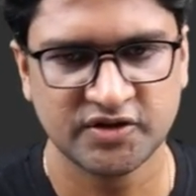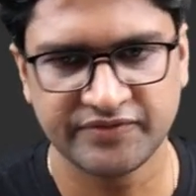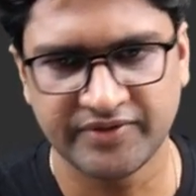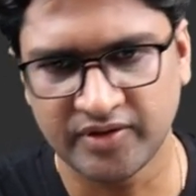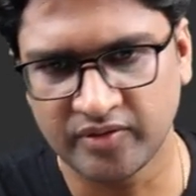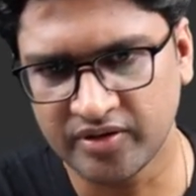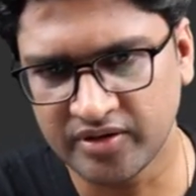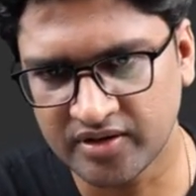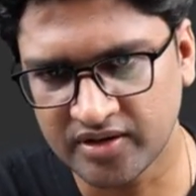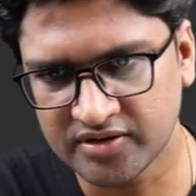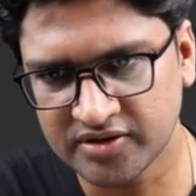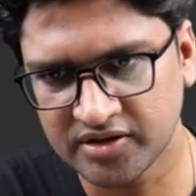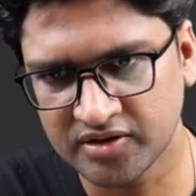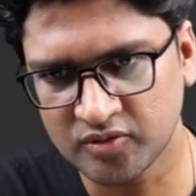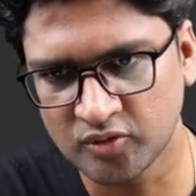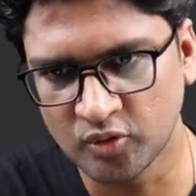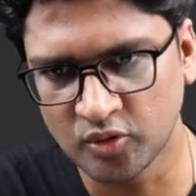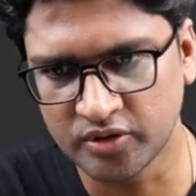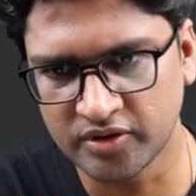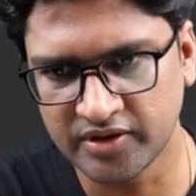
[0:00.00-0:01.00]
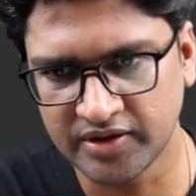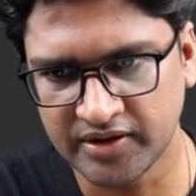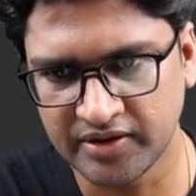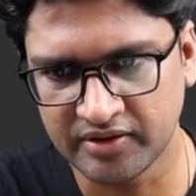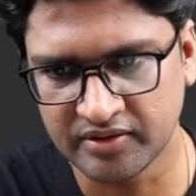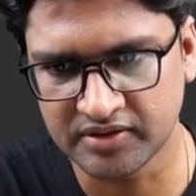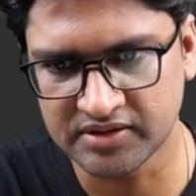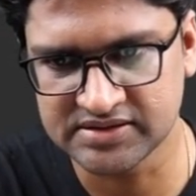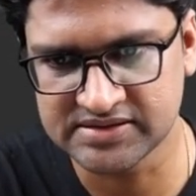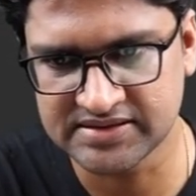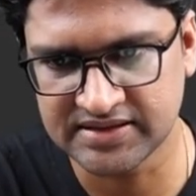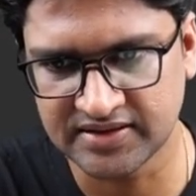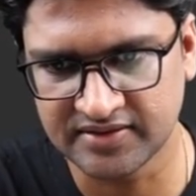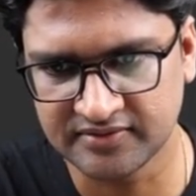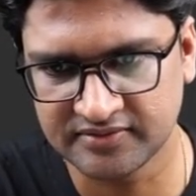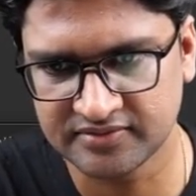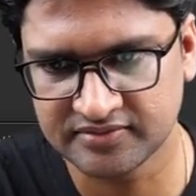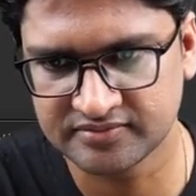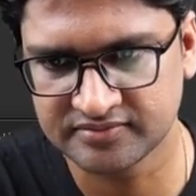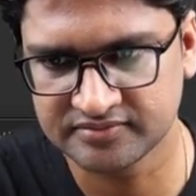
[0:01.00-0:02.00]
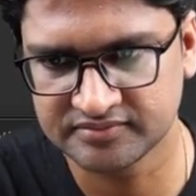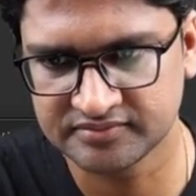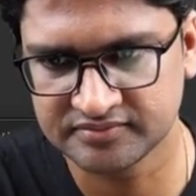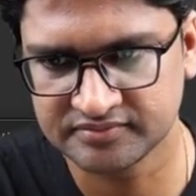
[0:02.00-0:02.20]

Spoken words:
If I go and run the code here itself,